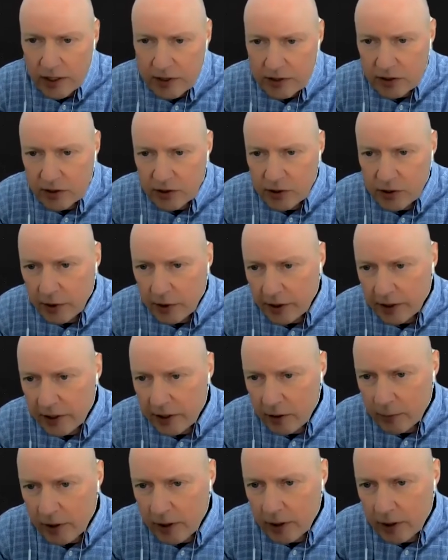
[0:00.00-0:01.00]
That's a 200
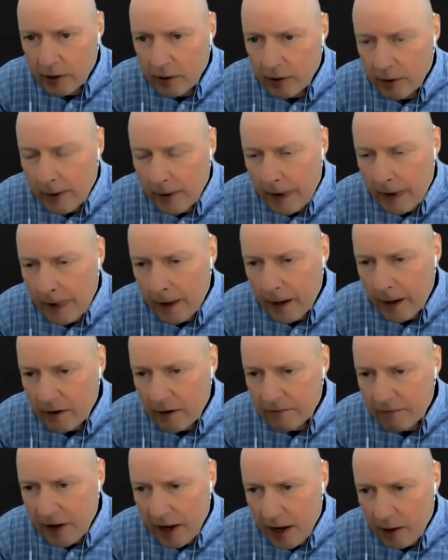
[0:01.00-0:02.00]
gigabit
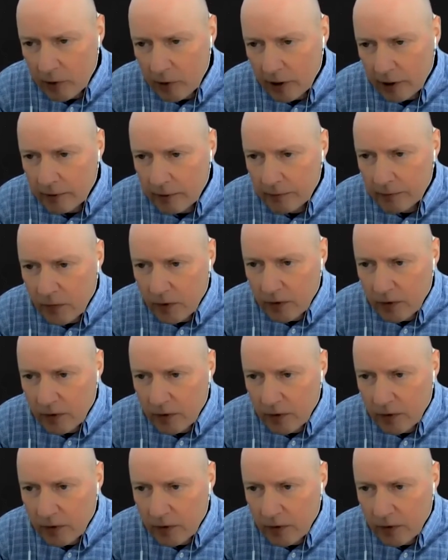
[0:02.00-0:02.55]
fabric.